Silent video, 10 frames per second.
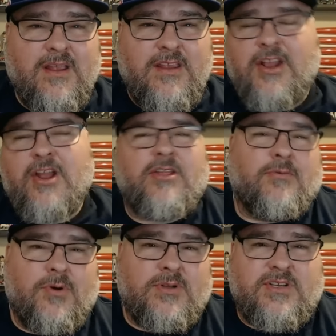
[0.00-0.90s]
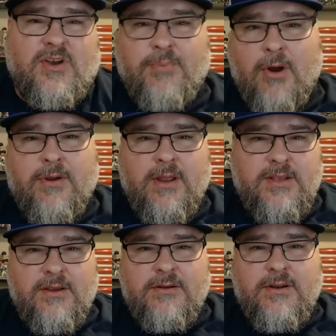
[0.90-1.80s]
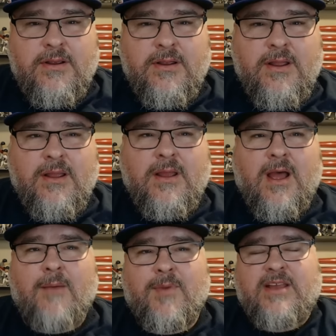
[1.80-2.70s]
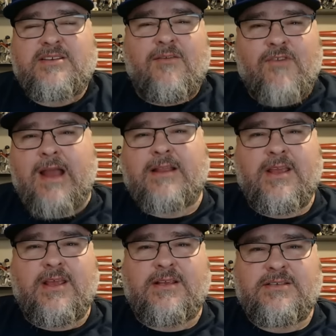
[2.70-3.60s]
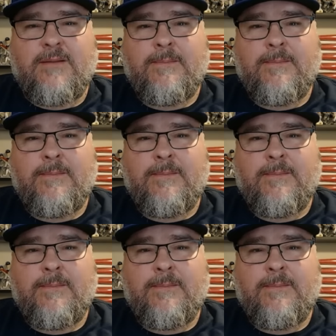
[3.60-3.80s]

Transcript: you knew the rules and you broke it, dude. Because the fact is,